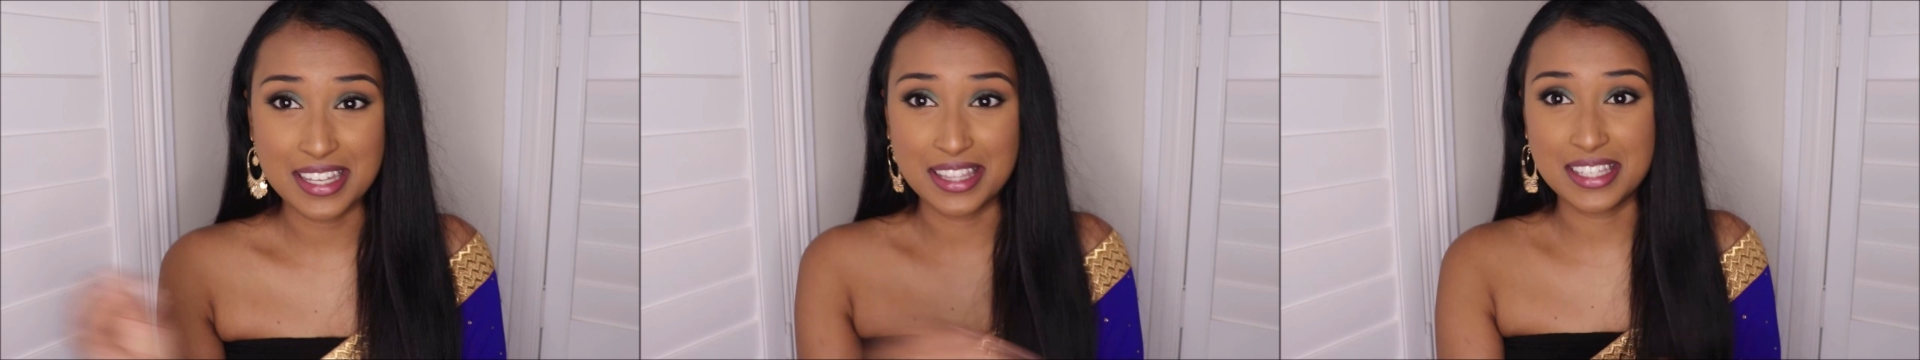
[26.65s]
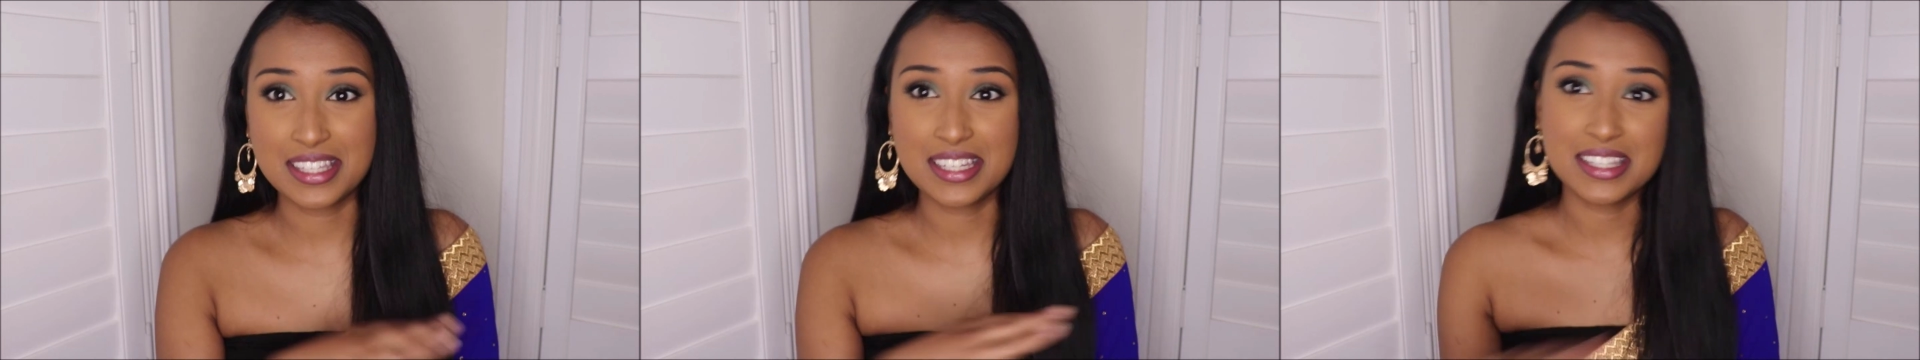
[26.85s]

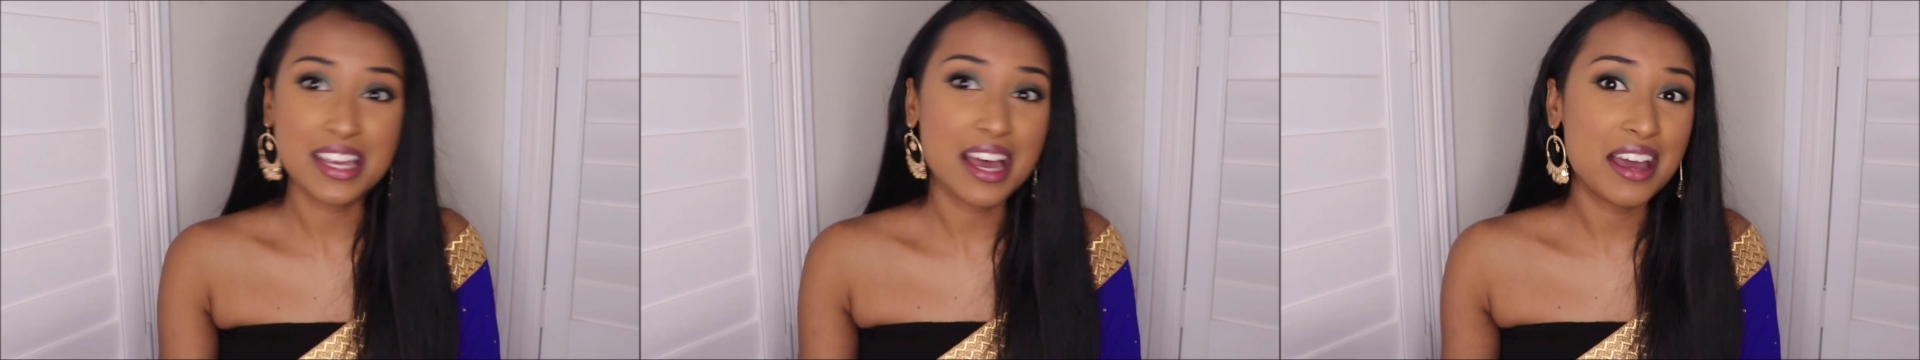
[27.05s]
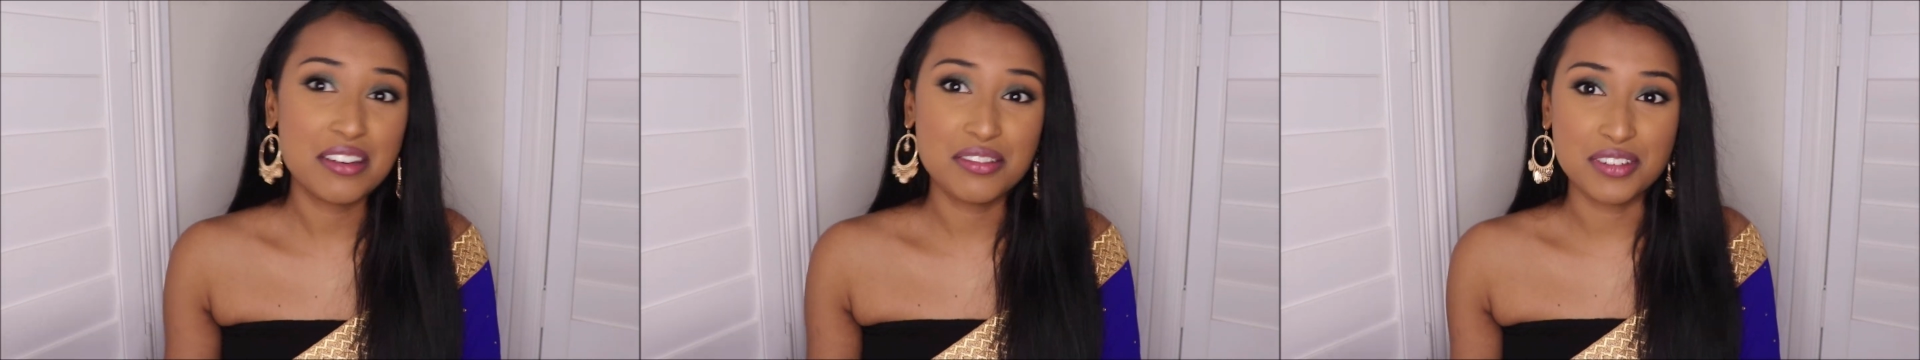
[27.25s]
this
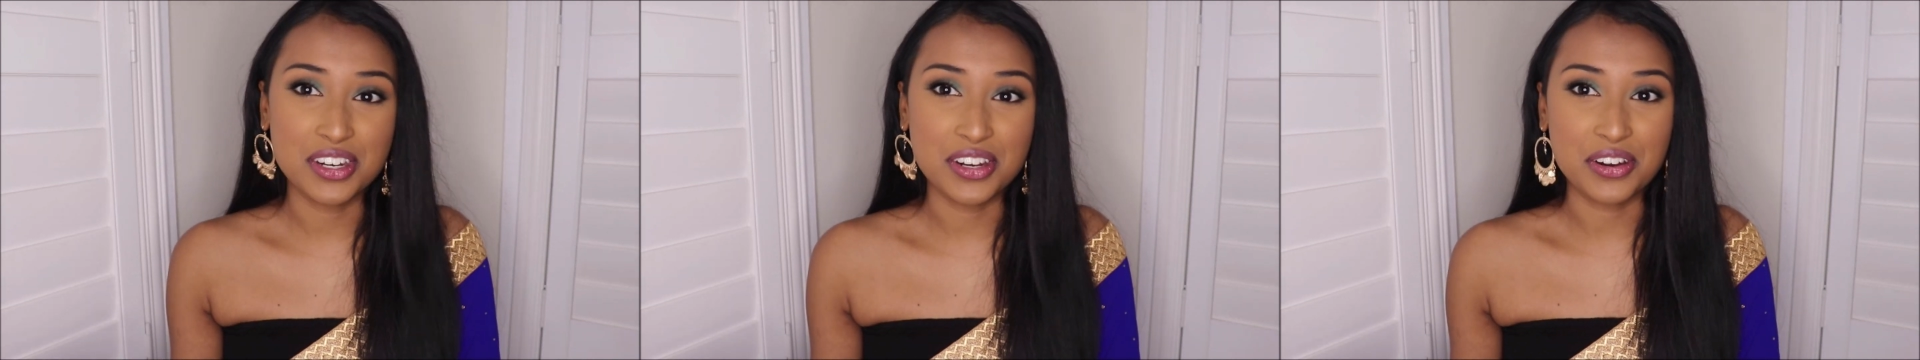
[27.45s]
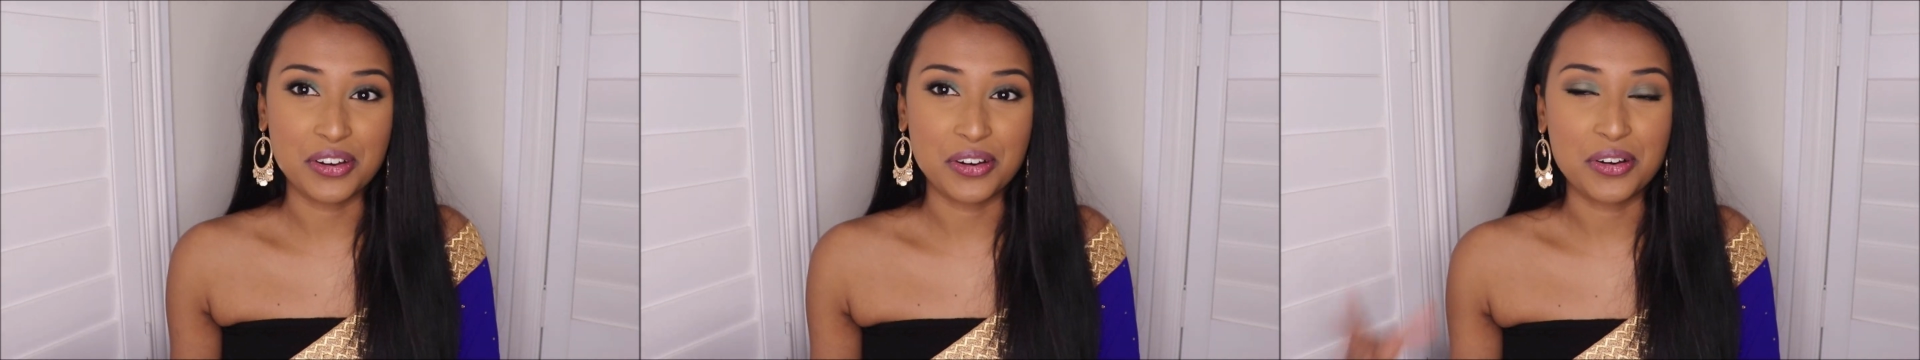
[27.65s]
entire
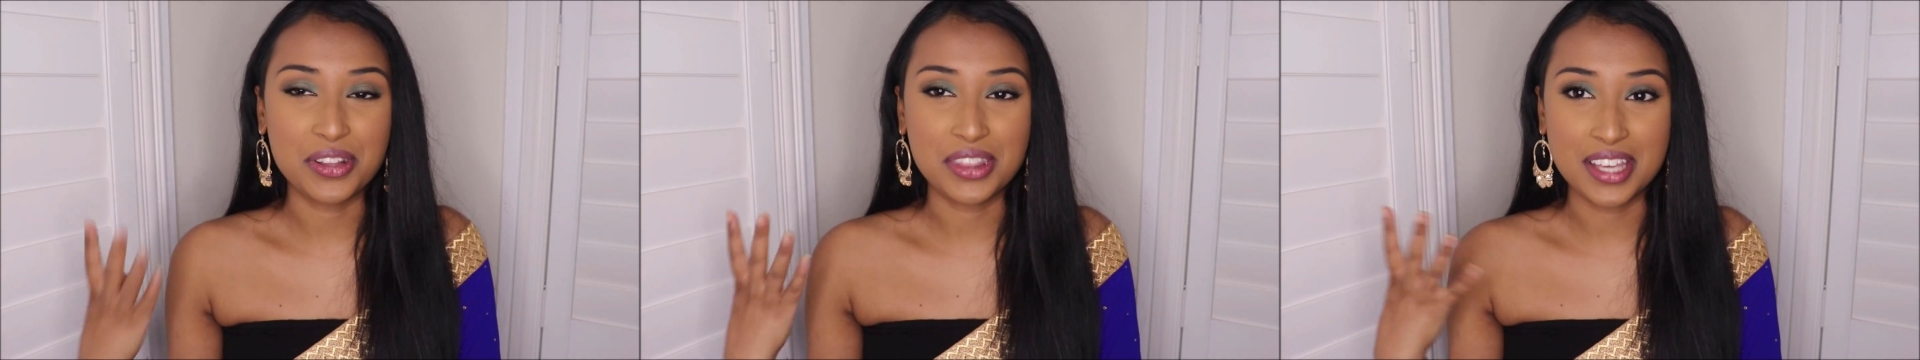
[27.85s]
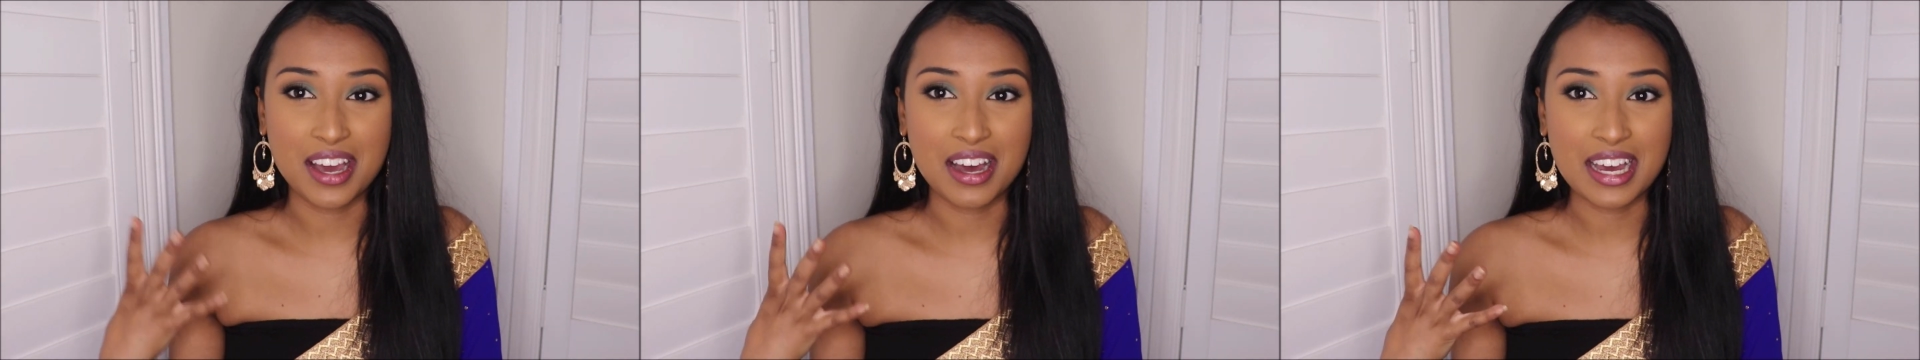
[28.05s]
video on
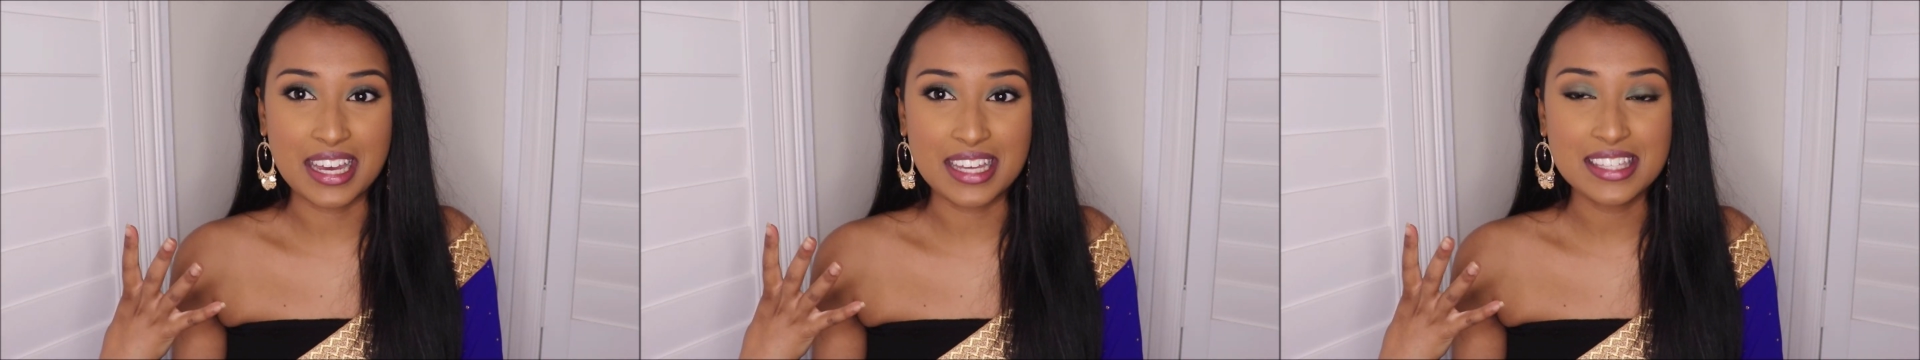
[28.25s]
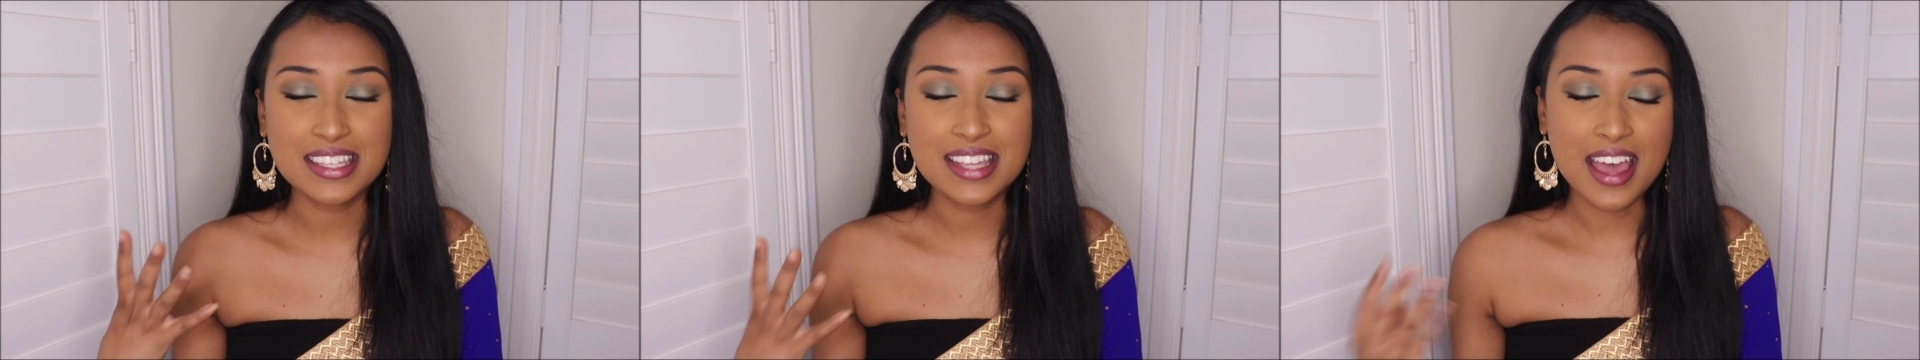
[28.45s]
the eyes,